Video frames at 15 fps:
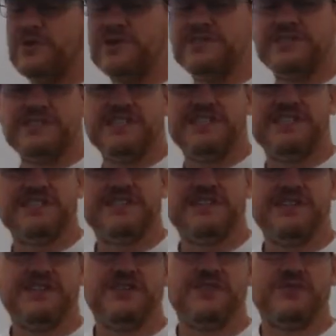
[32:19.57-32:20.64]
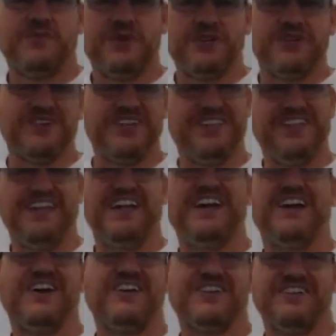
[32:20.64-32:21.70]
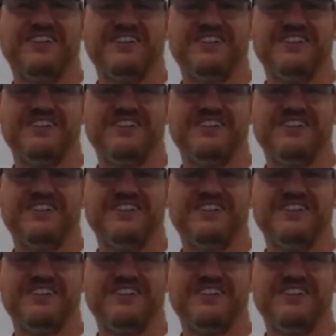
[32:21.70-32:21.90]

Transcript: vortices when you're in the air.